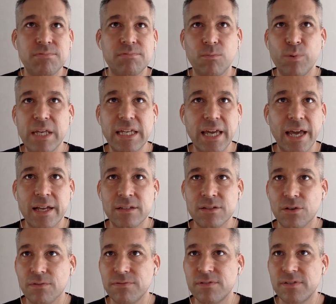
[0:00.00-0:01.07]
weekend
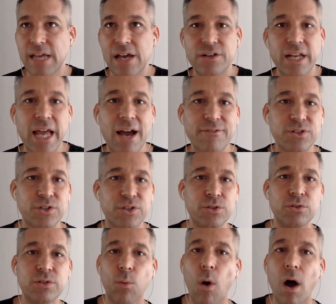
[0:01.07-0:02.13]
or Saturday afternoon
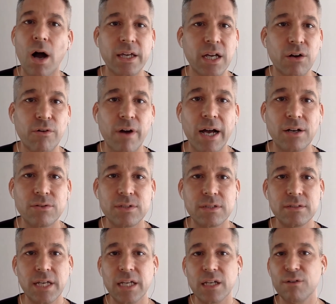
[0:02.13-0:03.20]
and walking around and
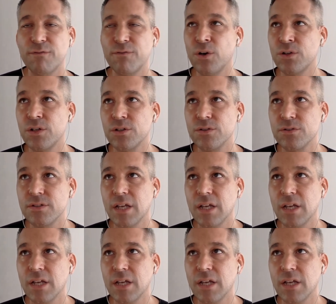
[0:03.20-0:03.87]
taking photos,